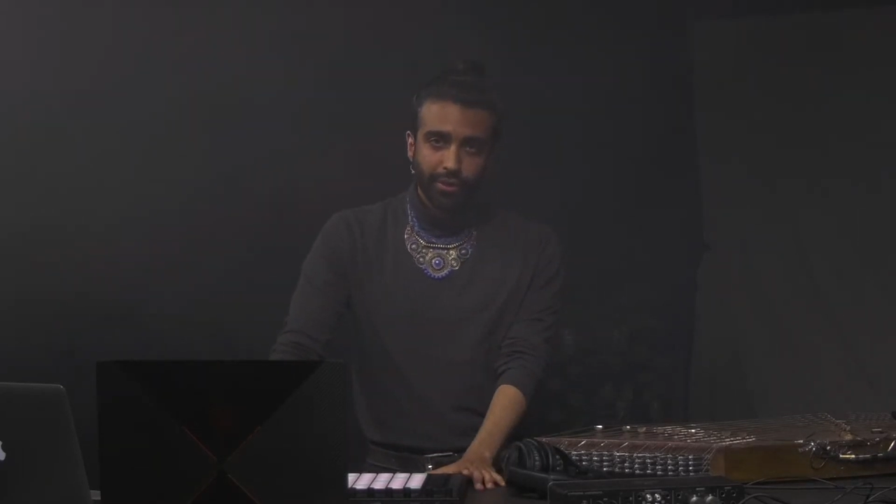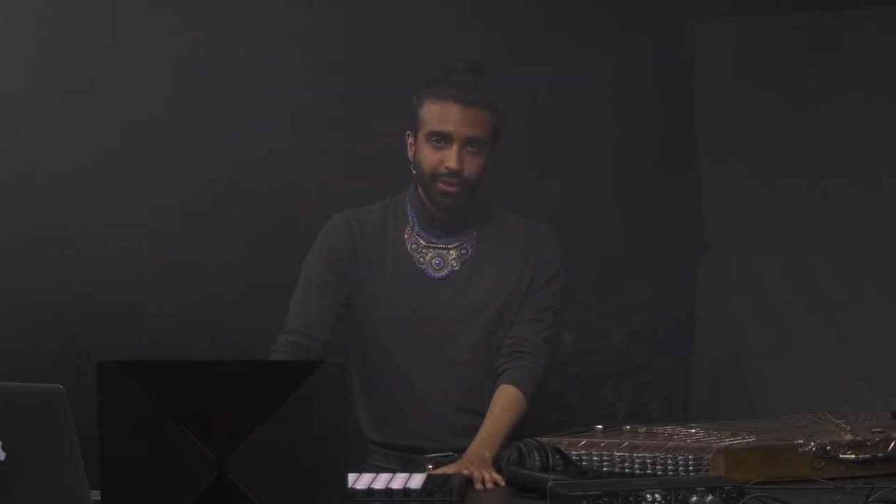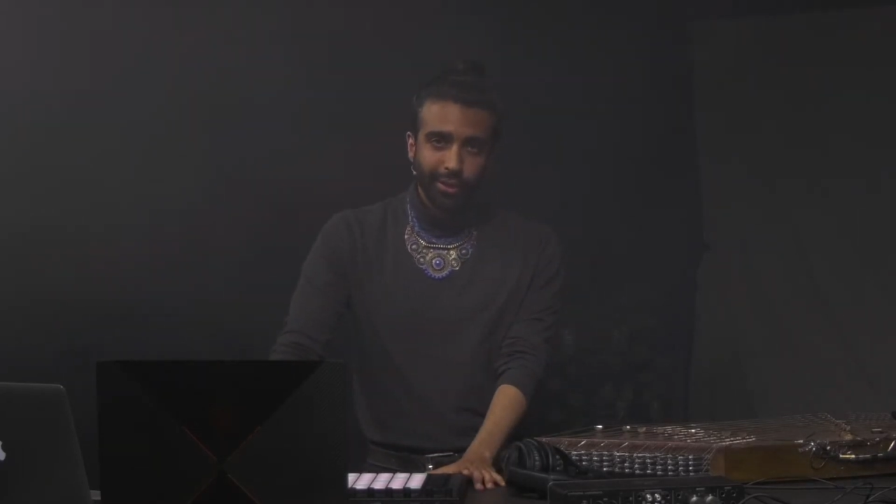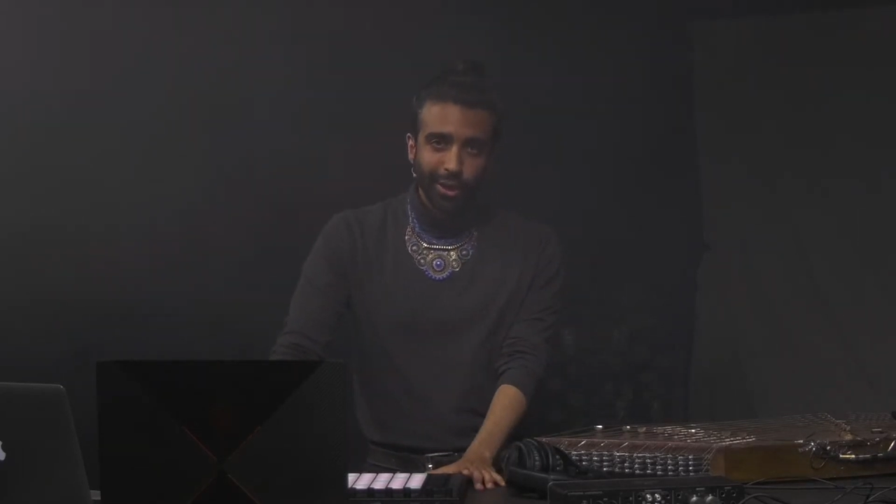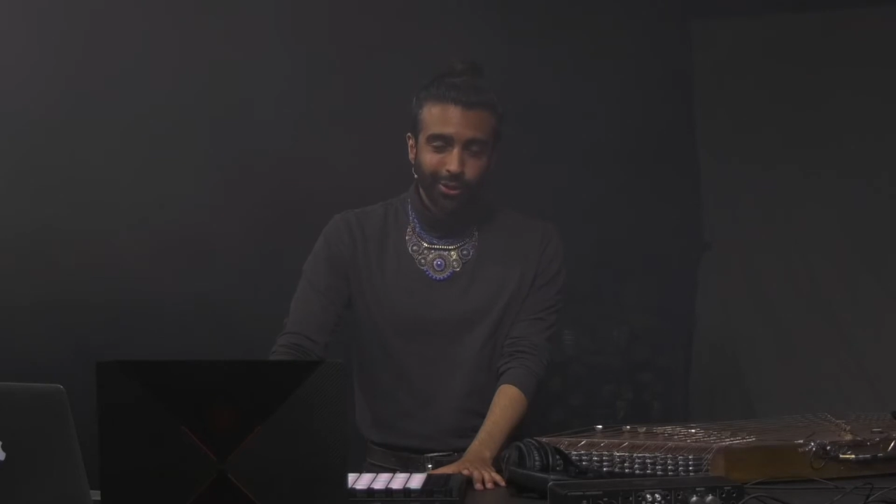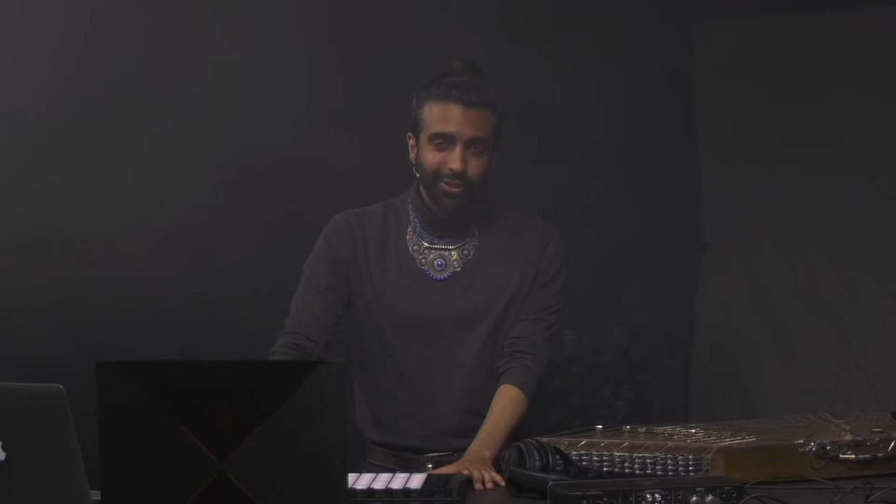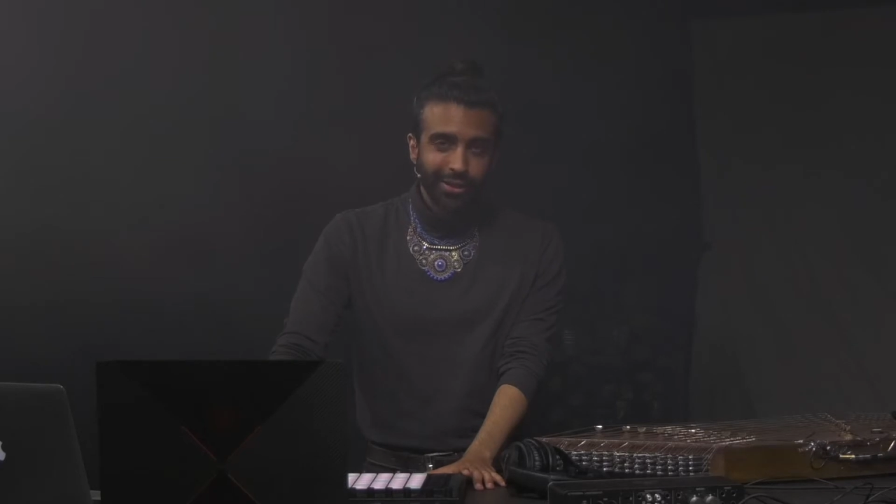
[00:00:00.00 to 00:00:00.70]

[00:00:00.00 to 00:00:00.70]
technology